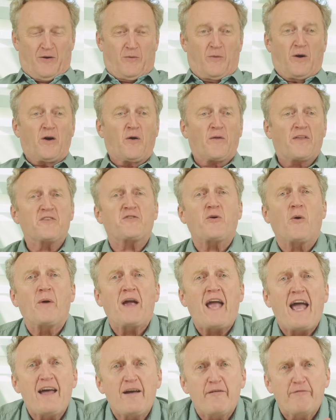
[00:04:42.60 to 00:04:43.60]
Well, that's what
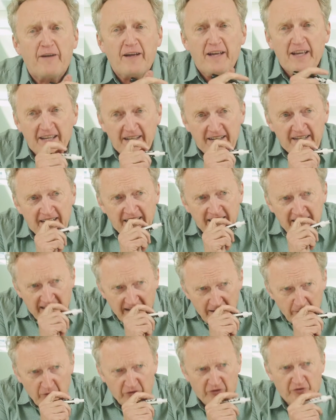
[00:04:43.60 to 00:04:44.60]
we have in
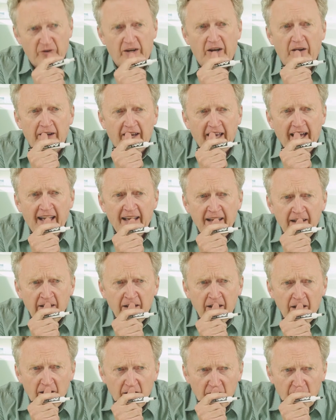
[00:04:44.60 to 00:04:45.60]
chemistry, okay?
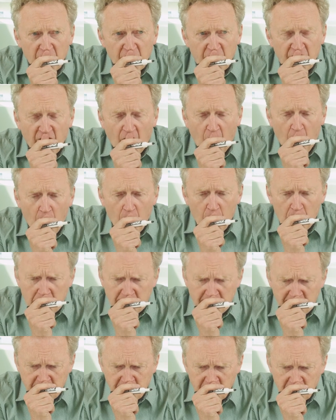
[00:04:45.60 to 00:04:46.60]
So,
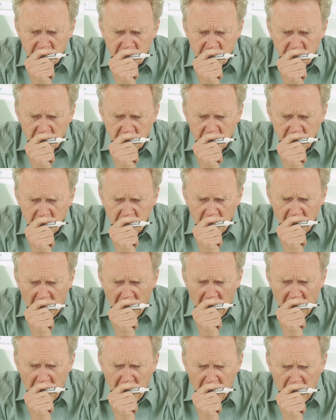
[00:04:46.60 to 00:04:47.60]

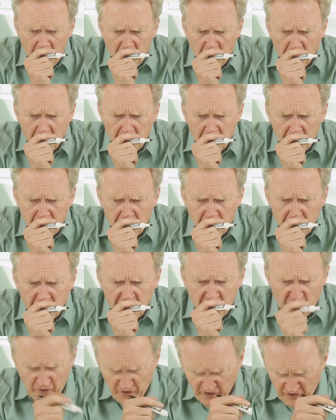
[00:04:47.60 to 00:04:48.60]
um,
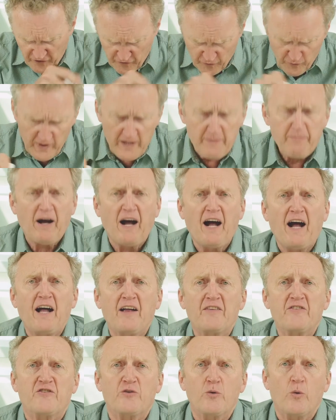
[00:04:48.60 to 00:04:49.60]
so there's three
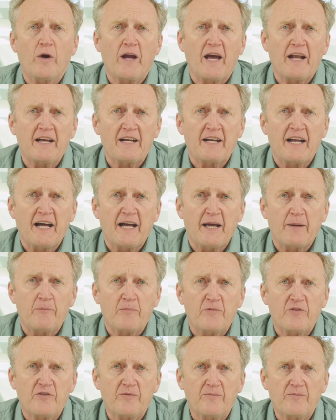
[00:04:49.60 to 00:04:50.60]
parts to organic
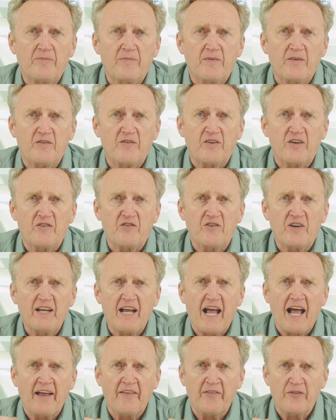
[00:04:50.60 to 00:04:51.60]
names,
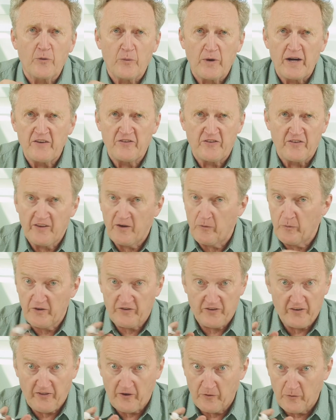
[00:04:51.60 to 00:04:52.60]
essentially, and the reason that we
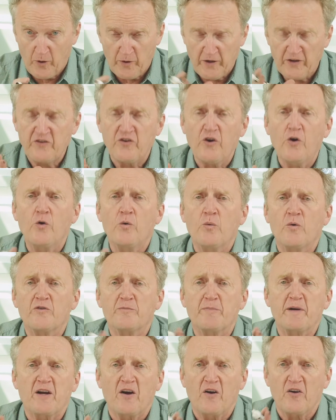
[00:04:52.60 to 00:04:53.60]
said there were only two
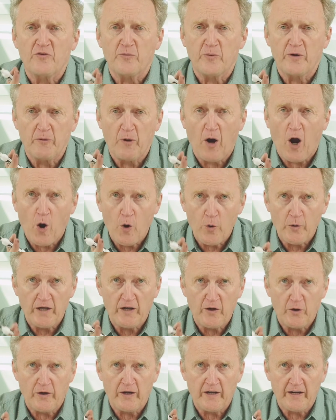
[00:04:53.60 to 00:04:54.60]
was because we were
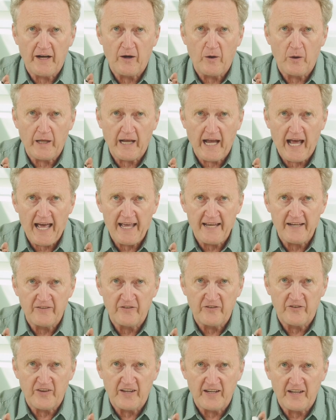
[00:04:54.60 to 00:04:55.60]
only looking at
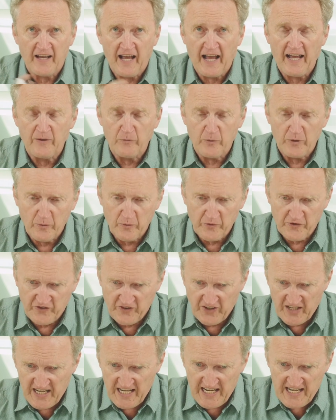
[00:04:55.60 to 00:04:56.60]
alkanes there, and we will
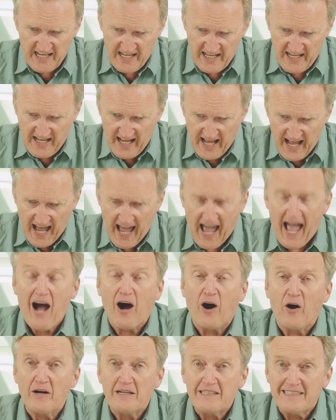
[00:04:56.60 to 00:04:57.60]
see
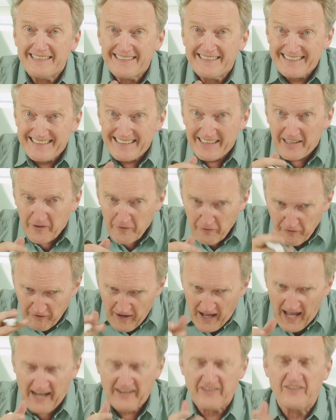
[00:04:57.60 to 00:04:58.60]
how, in
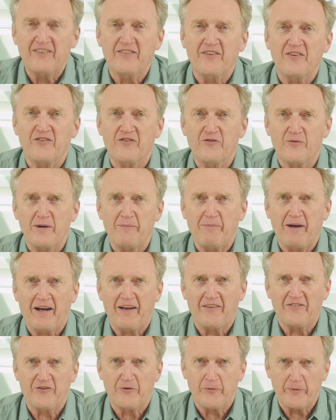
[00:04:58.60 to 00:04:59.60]
fact, there's three
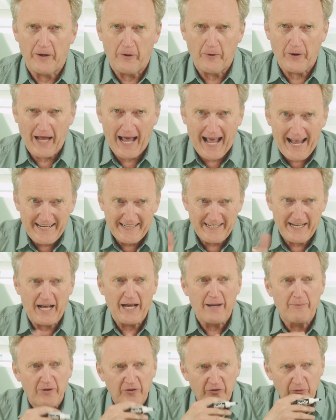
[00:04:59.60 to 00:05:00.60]
parts to an alkane
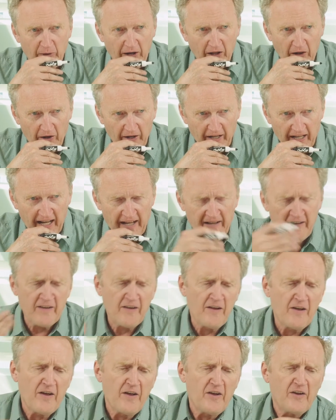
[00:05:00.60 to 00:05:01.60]
name as well, okay?
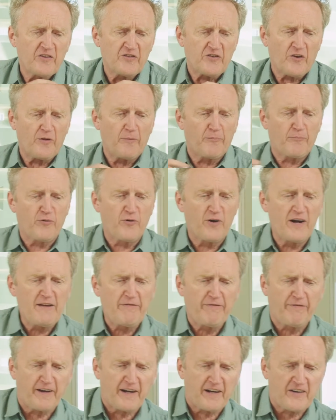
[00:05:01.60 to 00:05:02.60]
So the
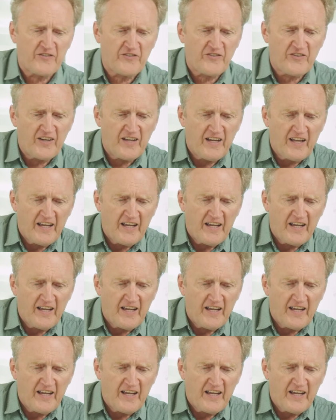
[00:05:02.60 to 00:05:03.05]
prefix